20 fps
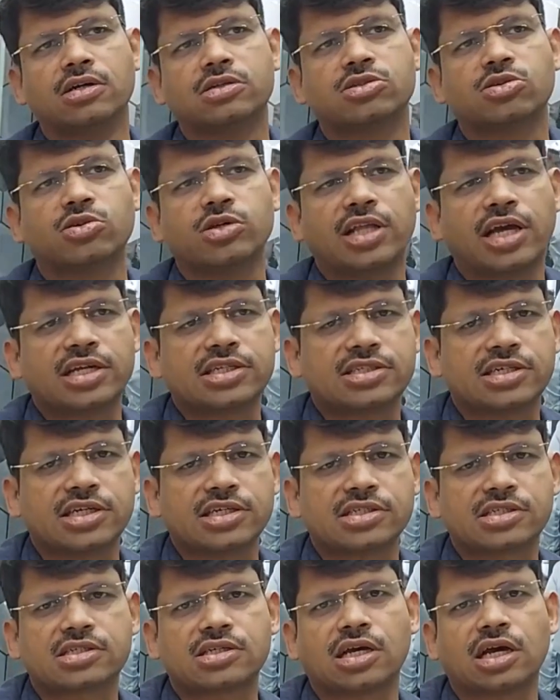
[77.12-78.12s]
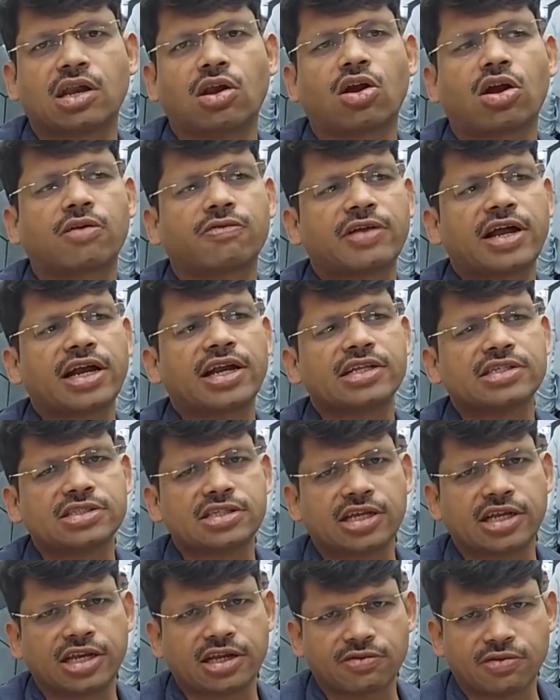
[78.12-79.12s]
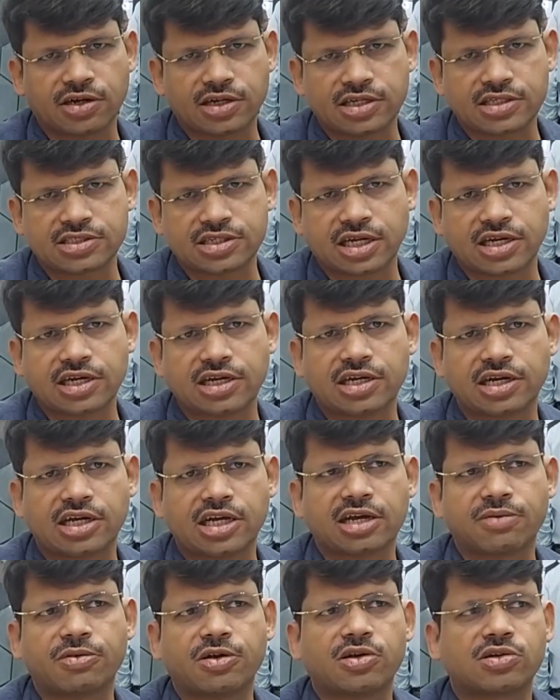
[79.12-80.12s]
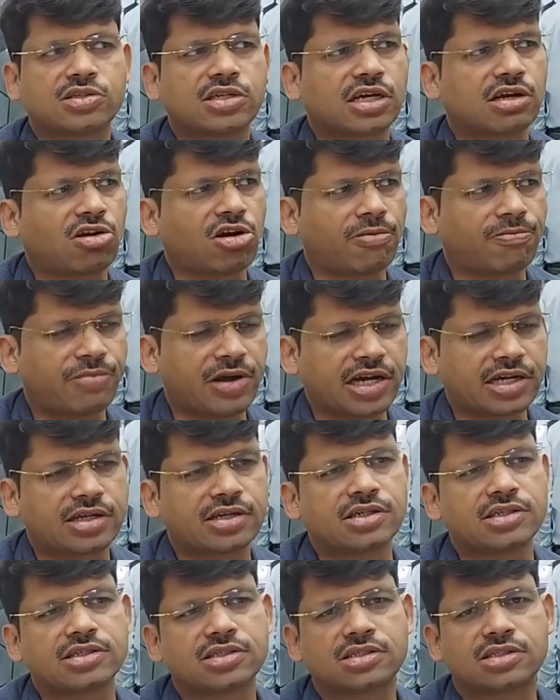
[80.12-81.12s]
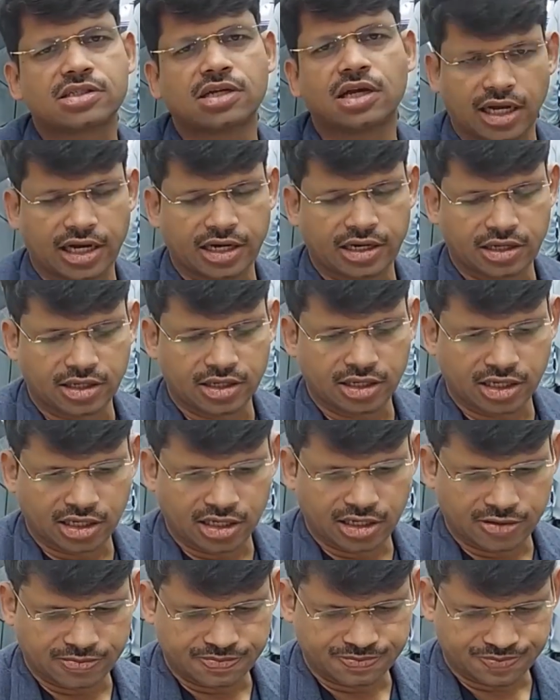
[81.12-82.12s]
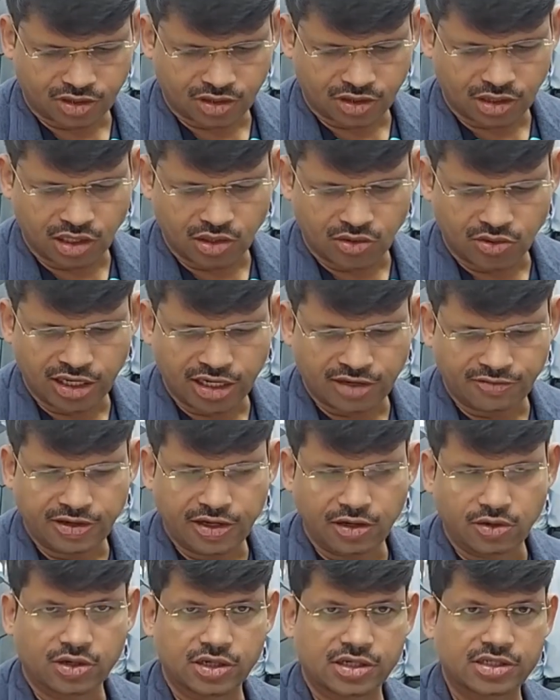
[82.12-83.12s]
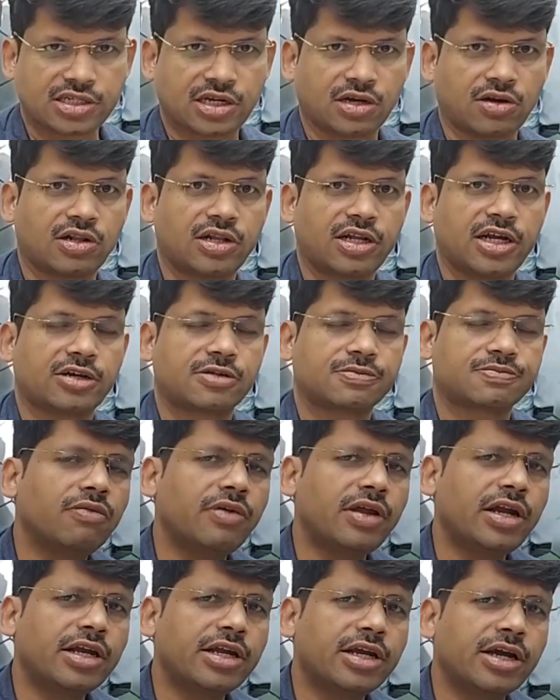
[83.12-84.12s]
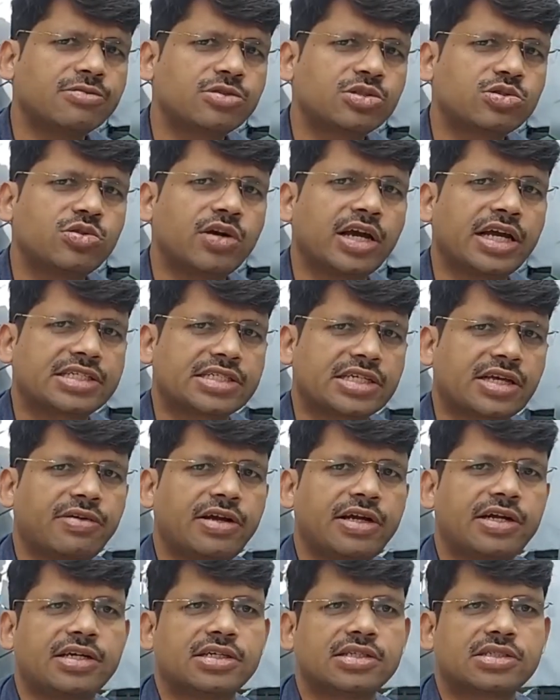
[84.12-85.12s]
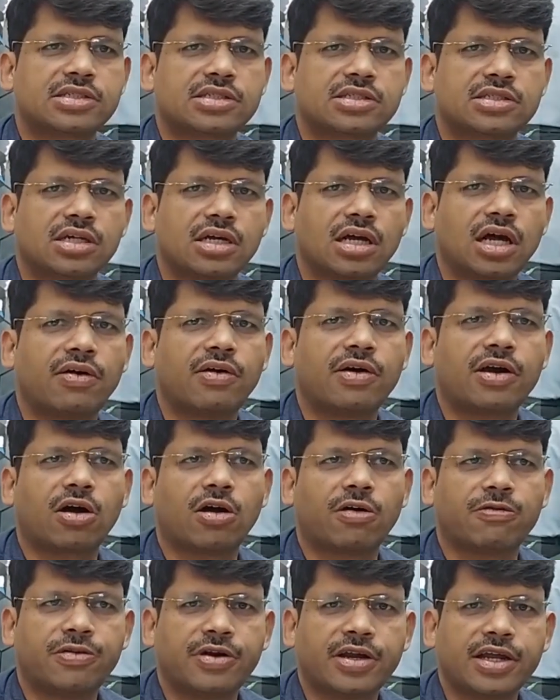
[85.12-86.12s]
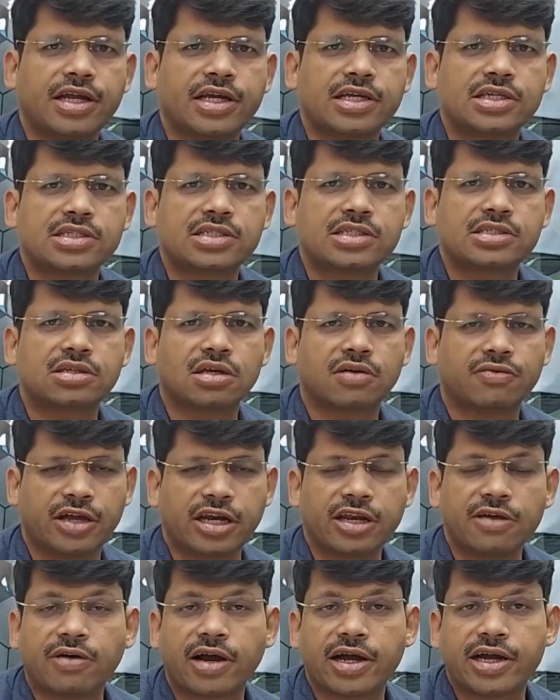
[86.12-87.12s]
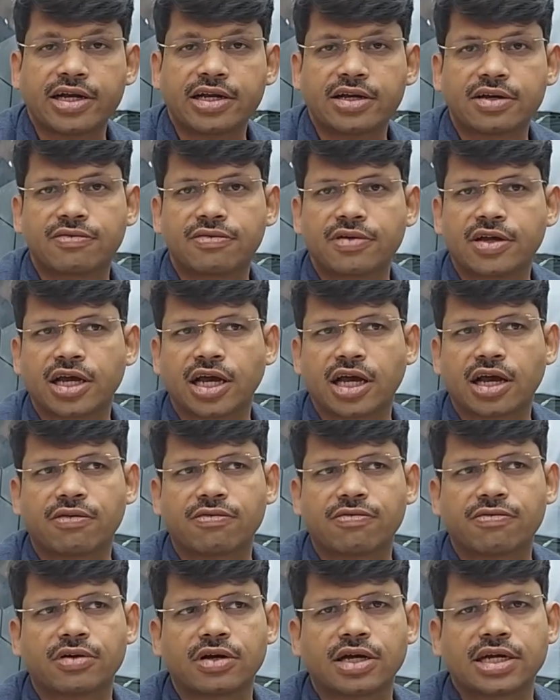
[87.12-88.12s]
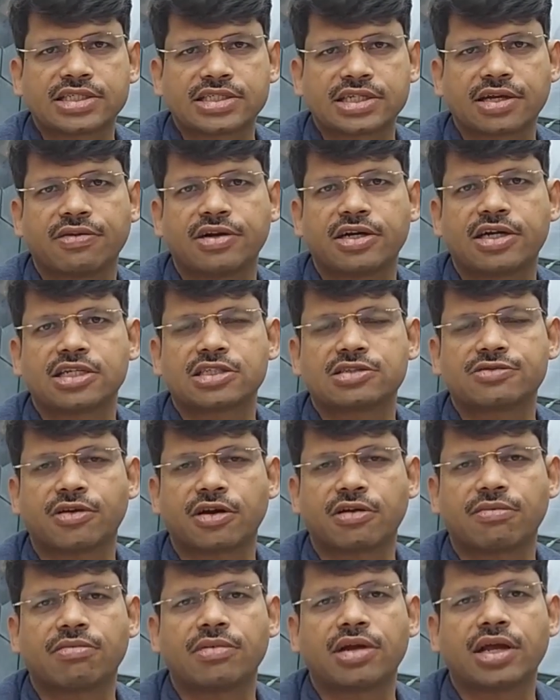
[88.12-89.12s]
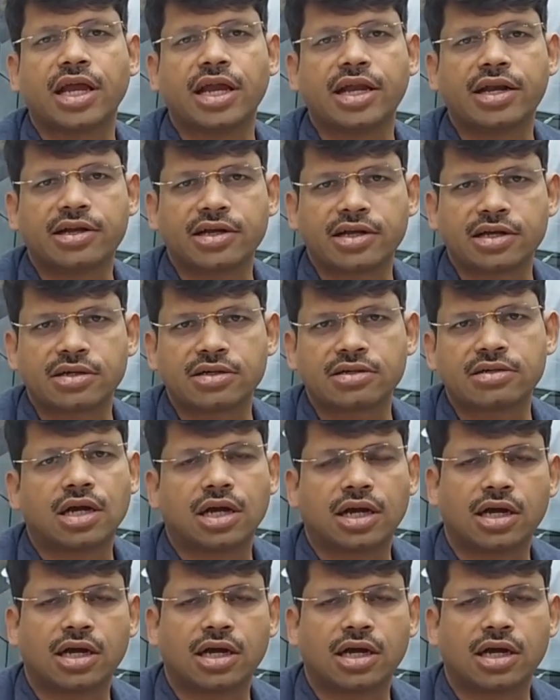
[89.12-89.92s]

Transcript: So in that sense, a lot of that engineering work is done in India because they are compactors and and wheel loaders and all that. When it comes to excavators, our offering is very wide. We have excavators from 8 ton